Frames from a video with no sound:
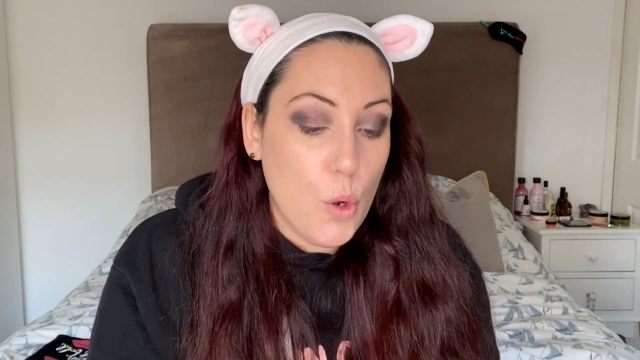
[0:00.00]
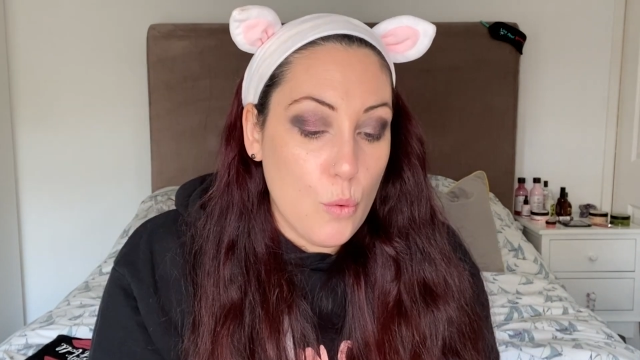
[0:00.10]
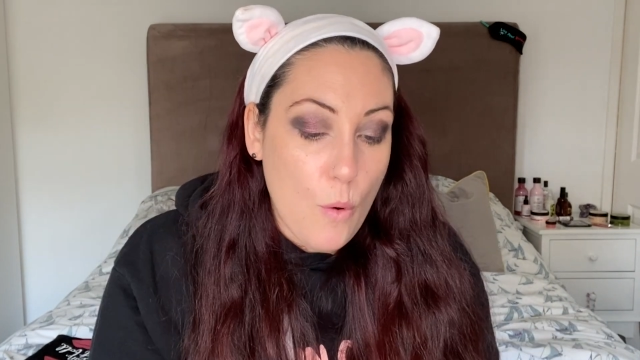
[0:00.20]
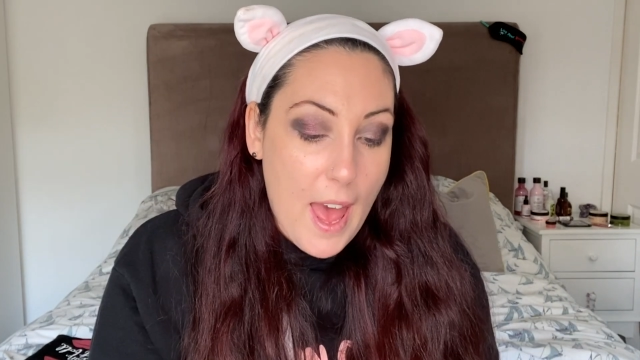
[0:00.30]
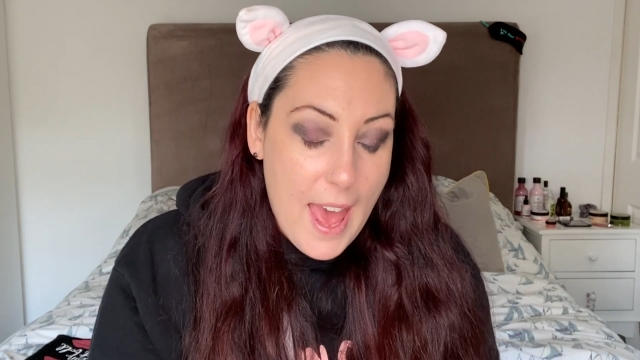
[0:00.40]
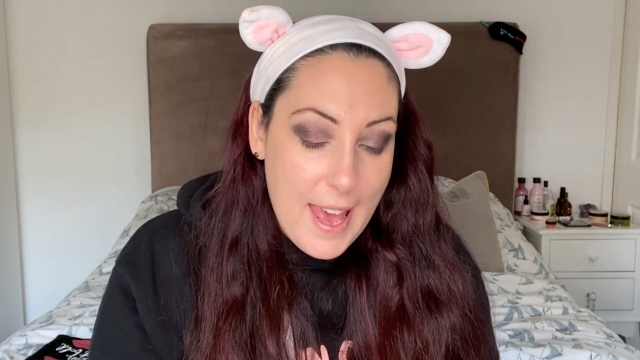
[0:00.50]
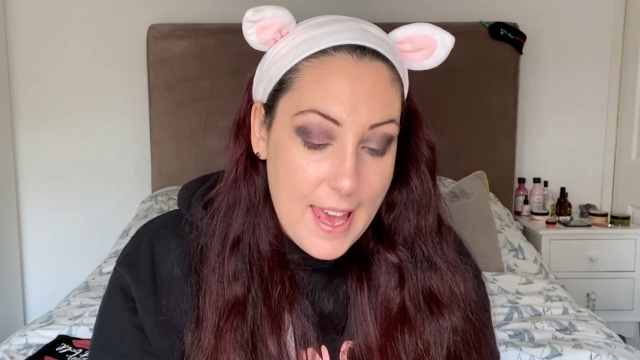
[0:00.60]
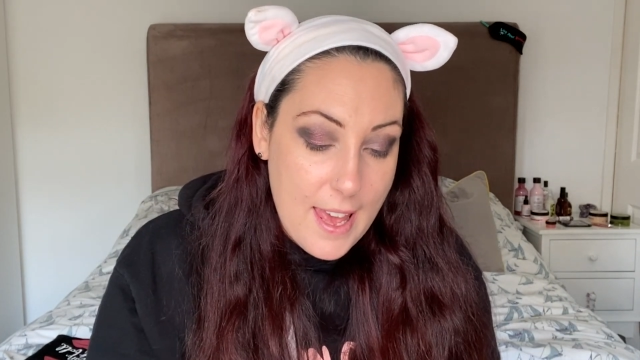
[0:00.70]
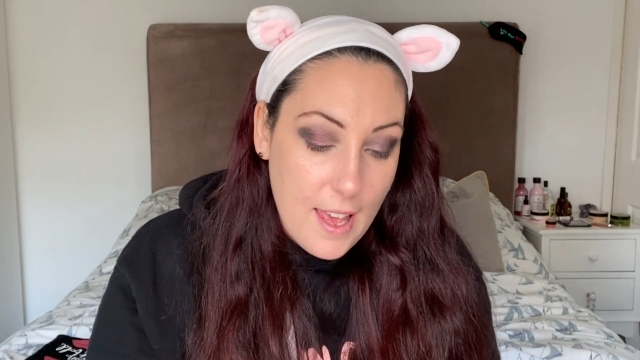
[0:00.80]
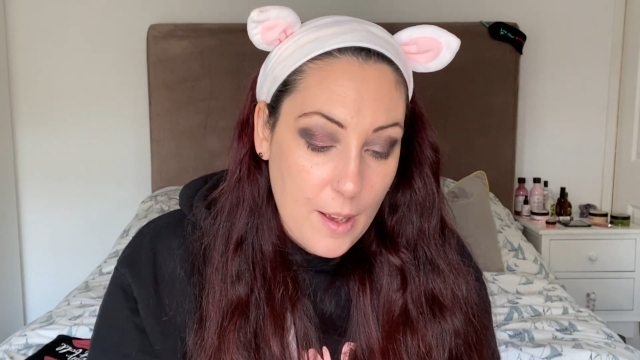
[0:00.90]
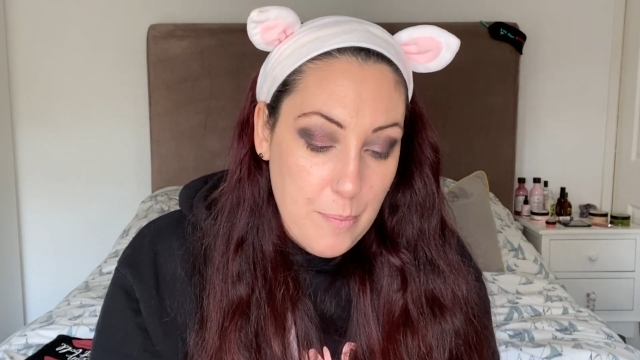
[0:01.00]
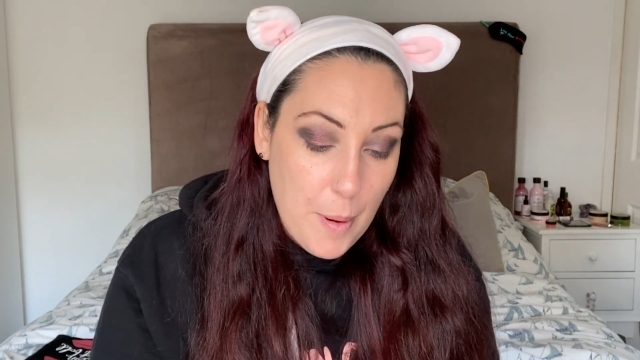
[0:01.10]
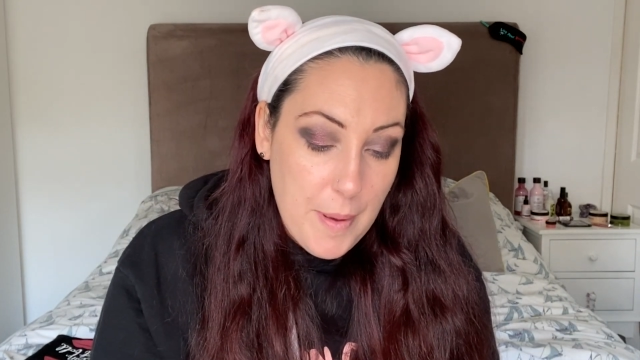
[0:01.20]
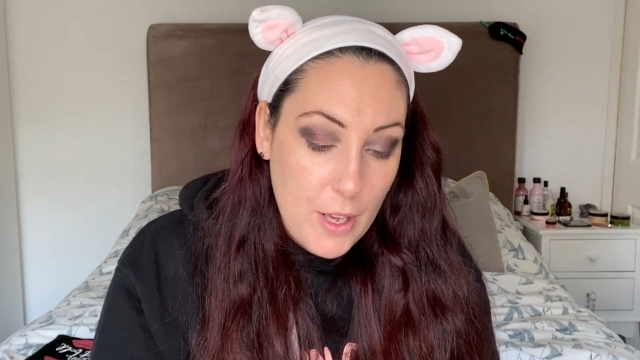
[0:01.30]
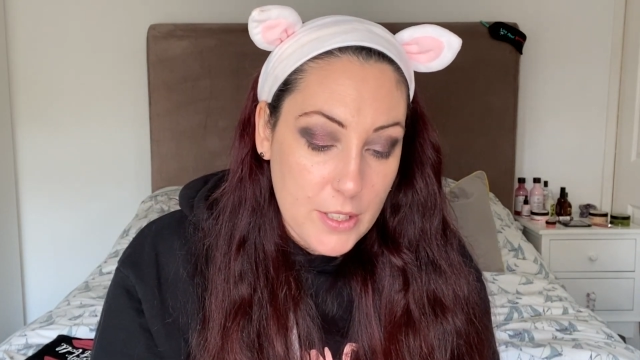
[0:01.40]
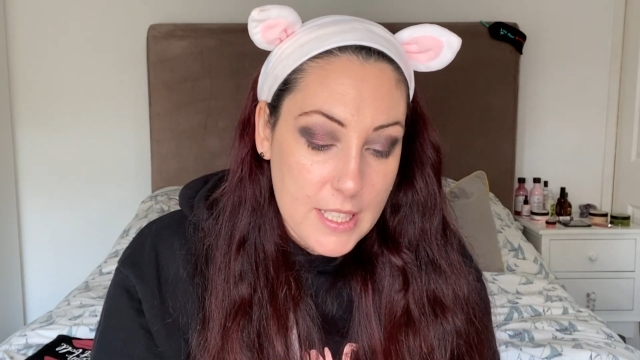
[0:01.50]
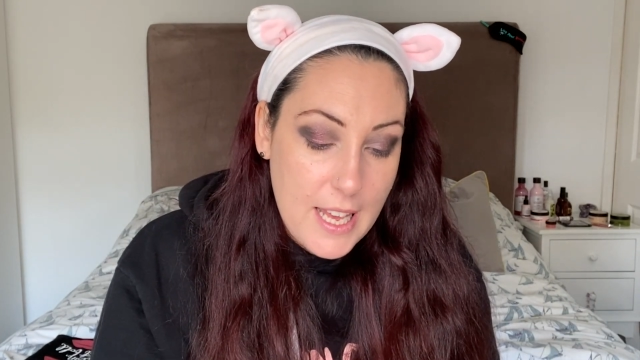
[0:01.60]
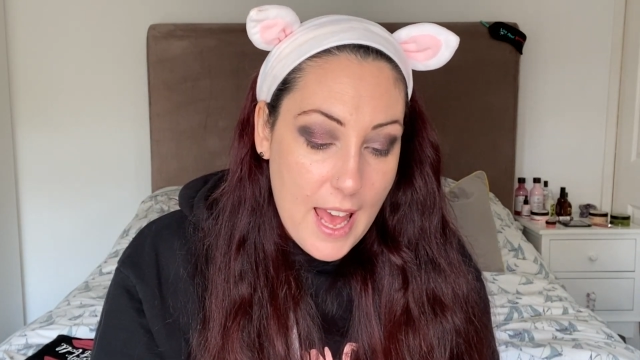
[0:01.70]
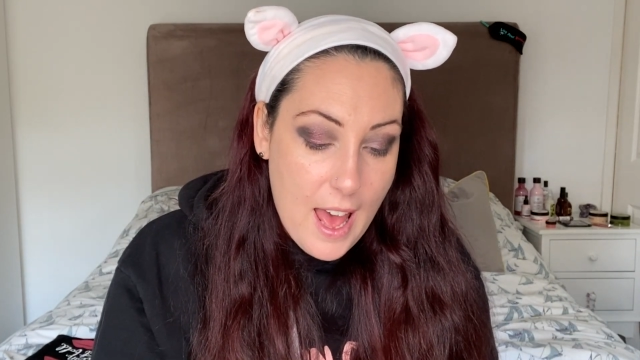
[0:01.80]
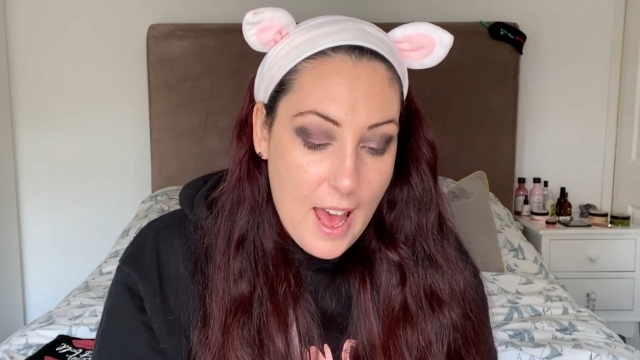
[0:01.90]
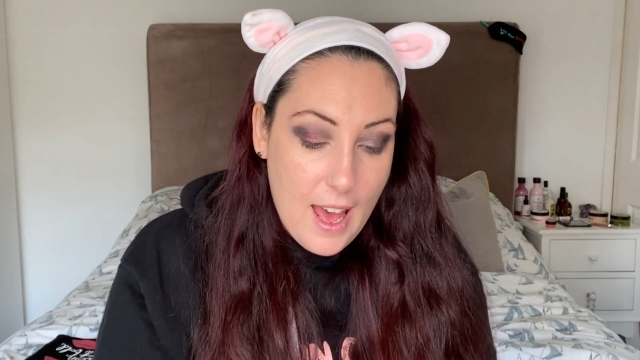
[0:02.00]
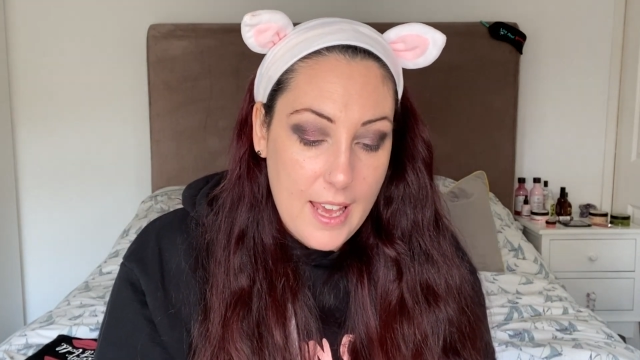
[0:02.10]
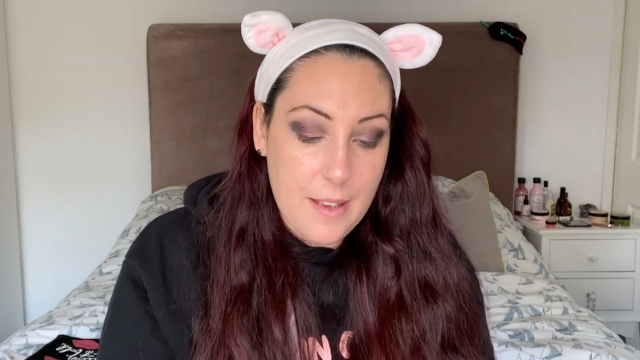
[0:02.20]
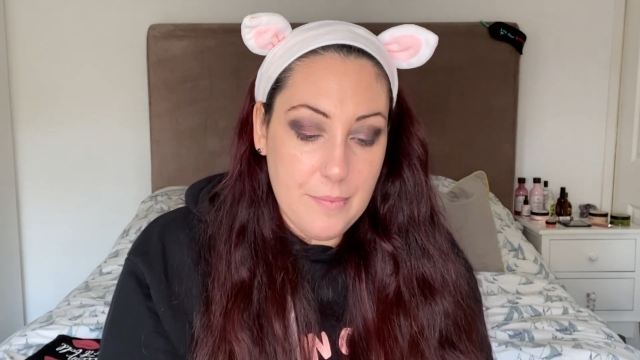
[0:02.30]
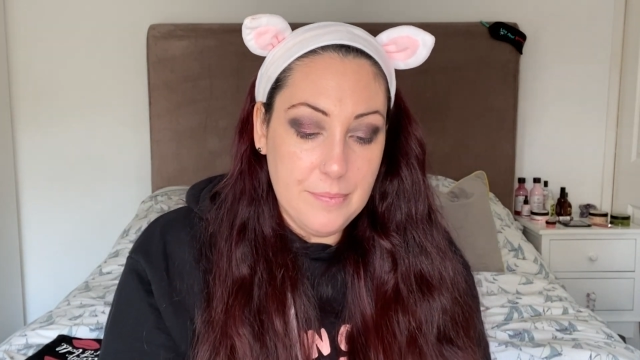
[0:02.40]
grey, bob it under the eye.